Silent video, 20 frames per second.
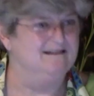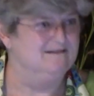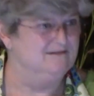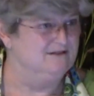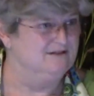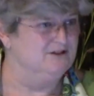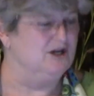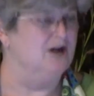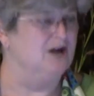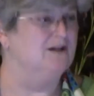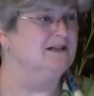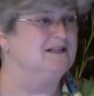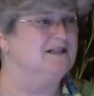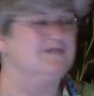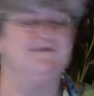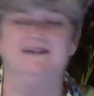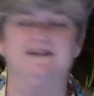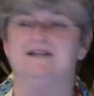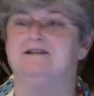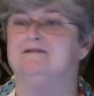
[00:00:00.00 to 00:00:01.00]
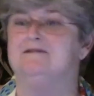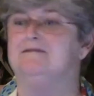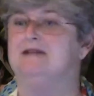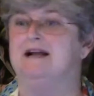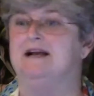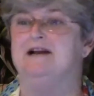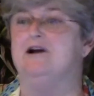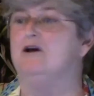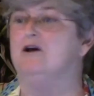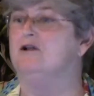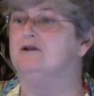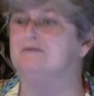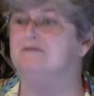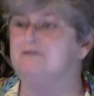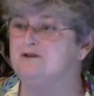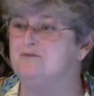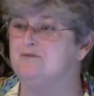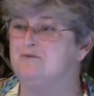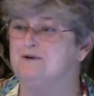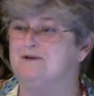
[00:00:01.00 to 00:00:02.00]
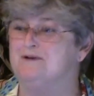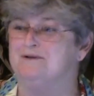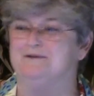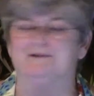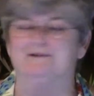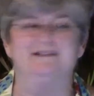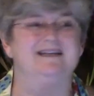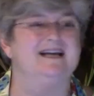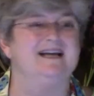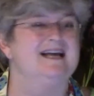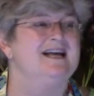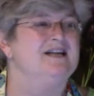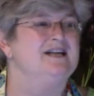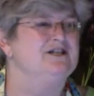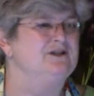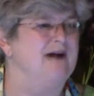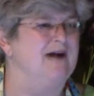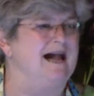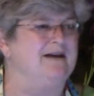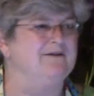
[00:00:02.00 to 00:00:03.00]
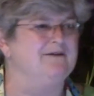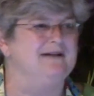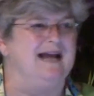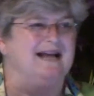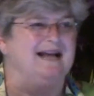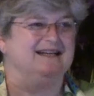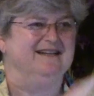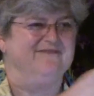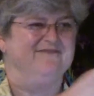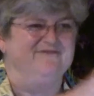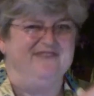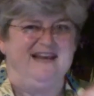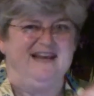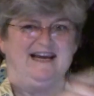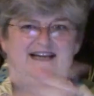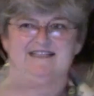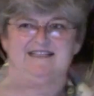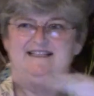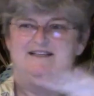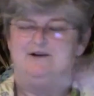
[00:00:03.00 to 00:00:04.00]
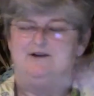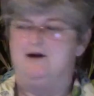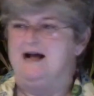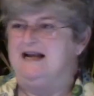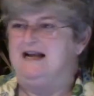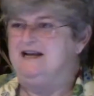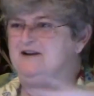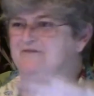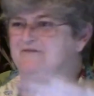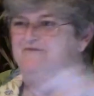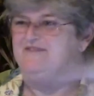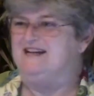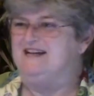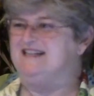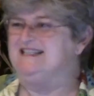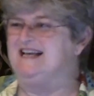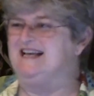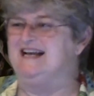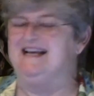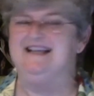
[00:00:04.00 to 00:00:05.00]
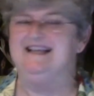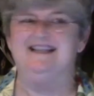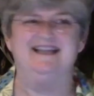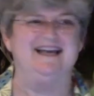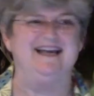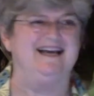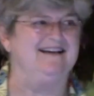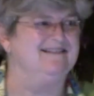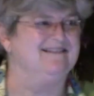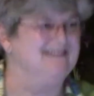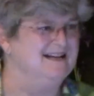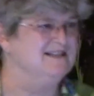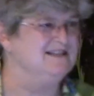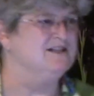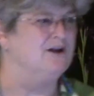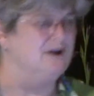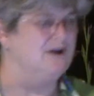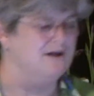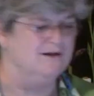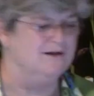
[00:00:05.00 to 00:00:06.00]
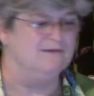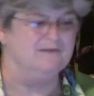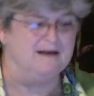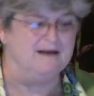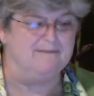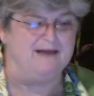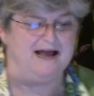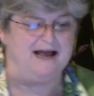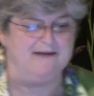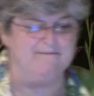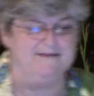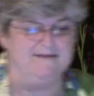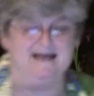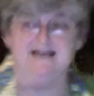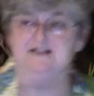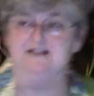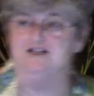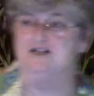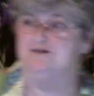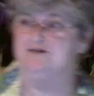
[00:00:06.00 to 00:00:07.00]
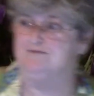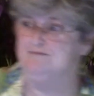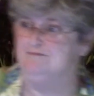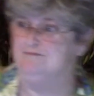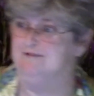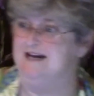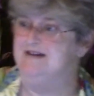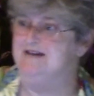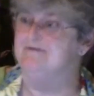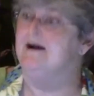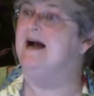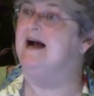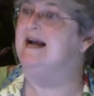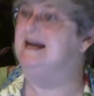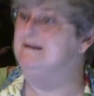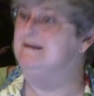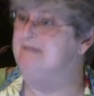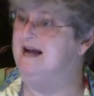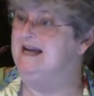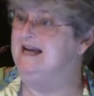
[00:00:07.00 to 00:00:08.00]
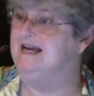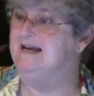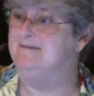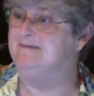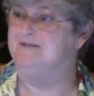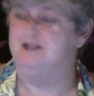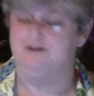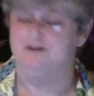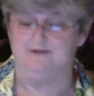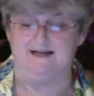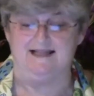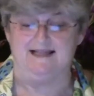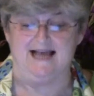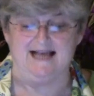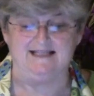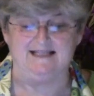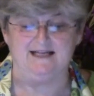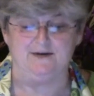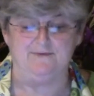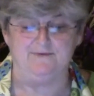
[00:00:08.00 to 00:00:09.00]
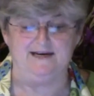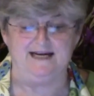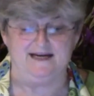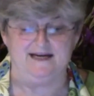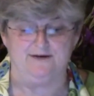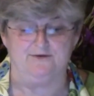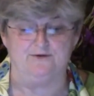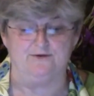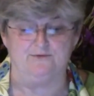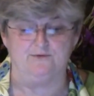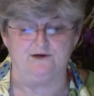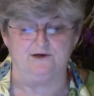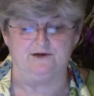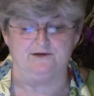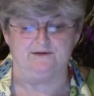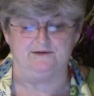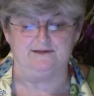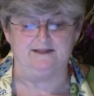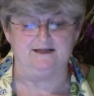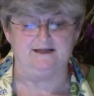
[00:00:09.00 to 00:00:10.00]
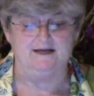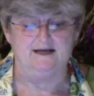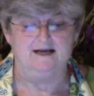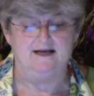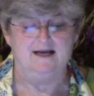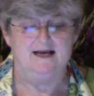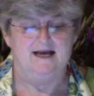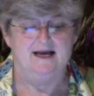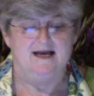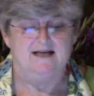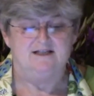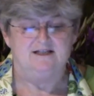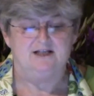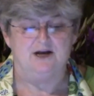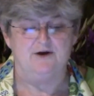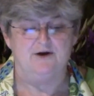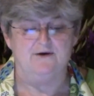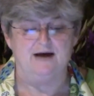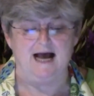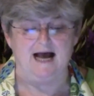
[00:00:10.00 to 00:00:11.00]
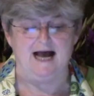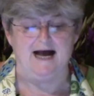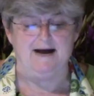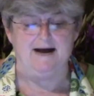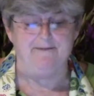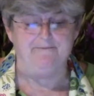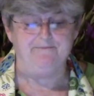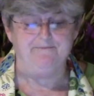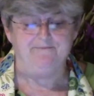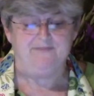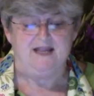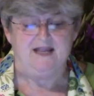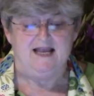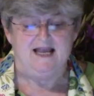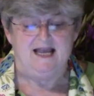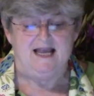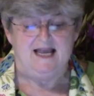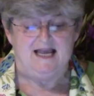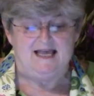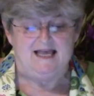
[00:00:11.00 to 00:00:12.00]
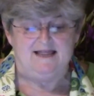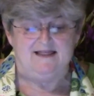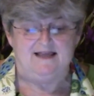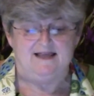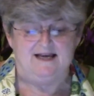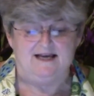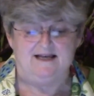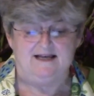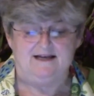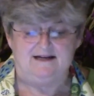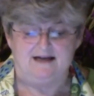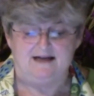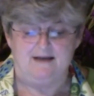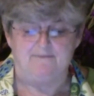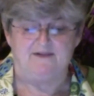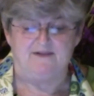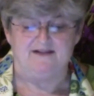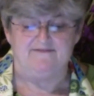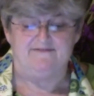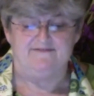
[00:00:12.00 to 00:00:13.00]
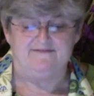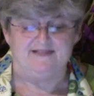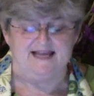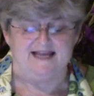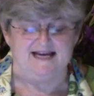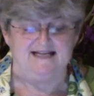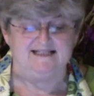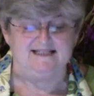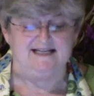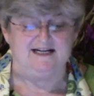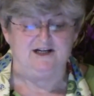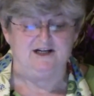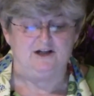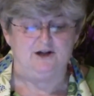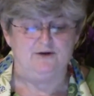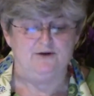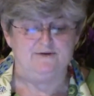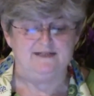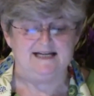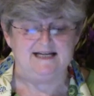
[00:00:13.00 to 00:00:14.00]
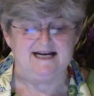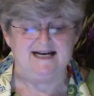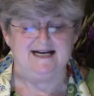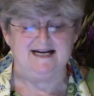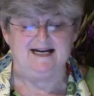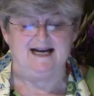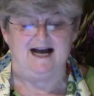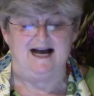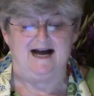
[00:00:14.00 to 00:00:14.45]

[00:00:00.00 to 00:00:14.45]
Charlottesville and all over the world. So I don't have to go out here and fix anything. It's all about me just rewriting my chemistry. That's how we heal the world. So the couple of things in closing.